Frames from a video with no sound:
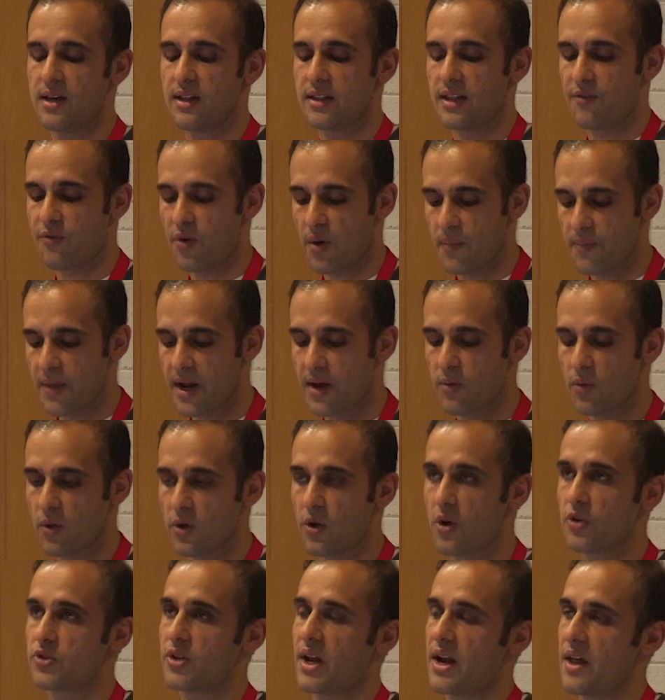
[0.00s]
then from there it will
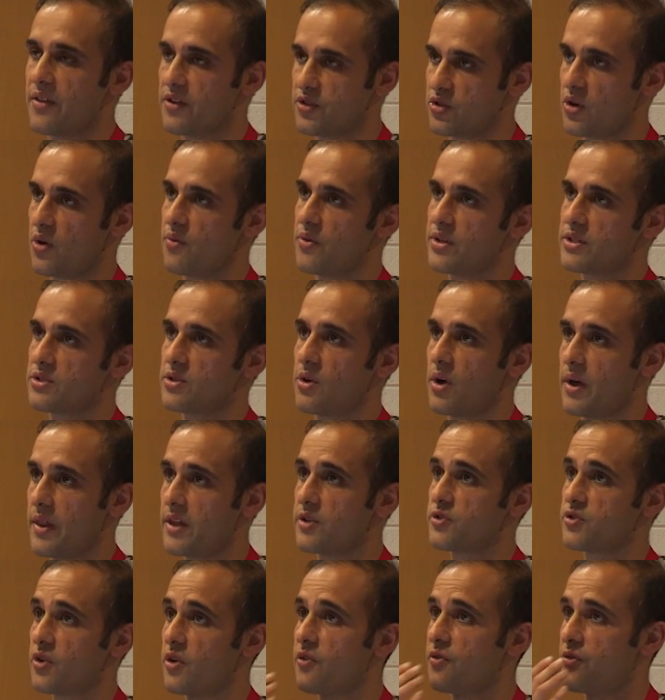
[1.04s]
go to another service, so on
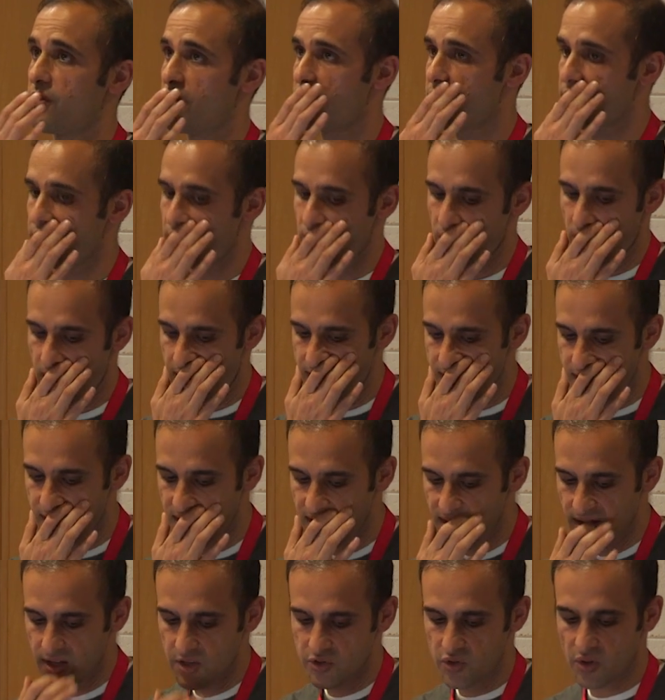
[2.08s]
and so forth, right?
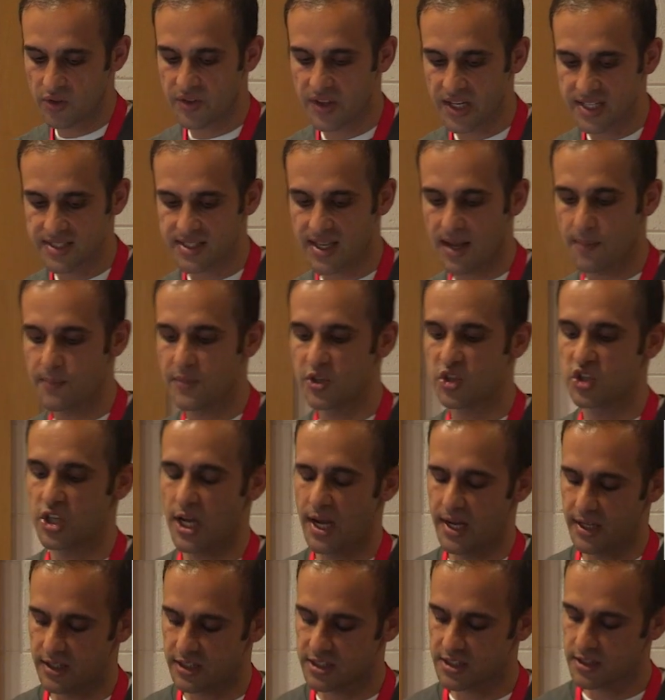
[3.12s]
So things can be
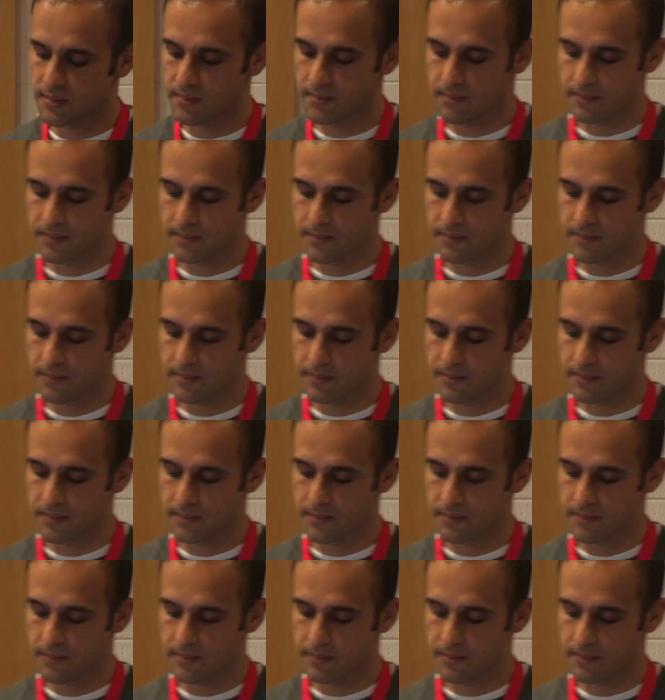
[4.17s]
changed.